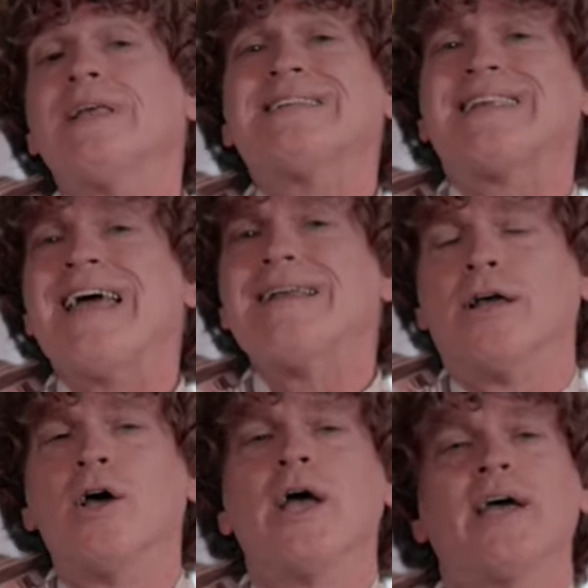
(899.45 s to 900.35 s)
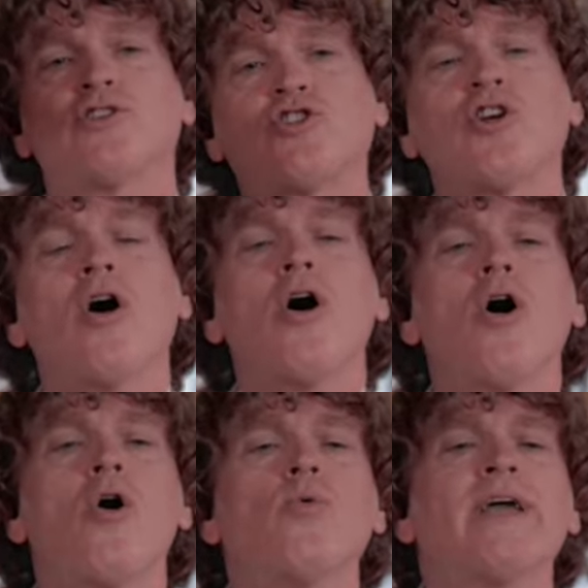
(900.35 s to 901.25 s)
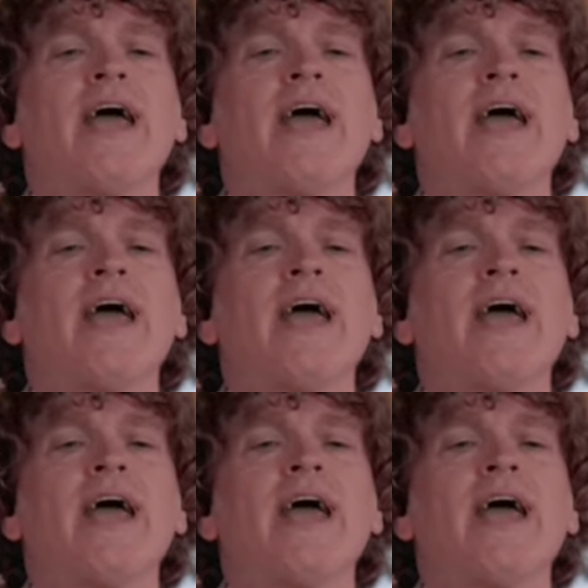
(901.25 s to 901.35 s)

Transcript: listen, and so we